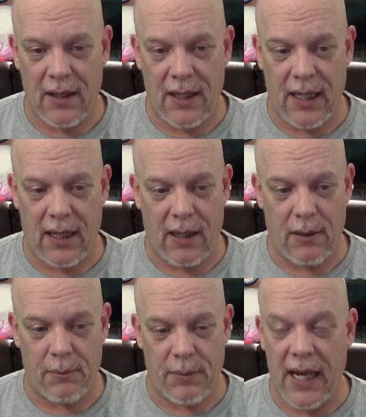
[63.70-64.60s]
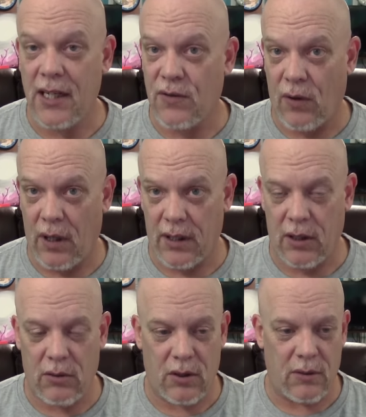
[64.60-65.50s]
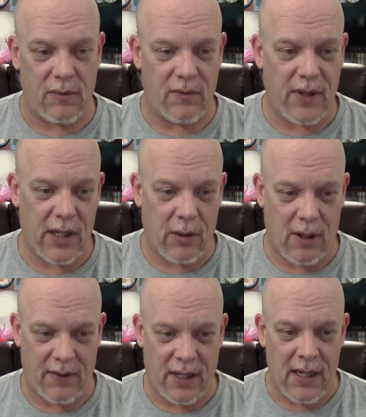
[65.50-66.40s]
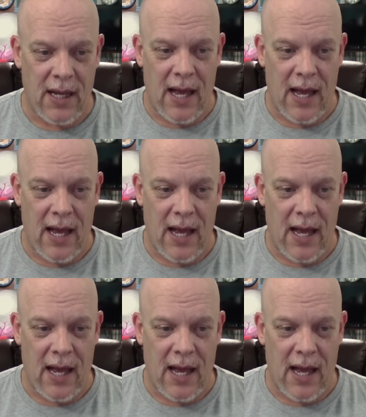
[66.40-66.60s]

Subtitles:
the page for it, the YouTube video of it,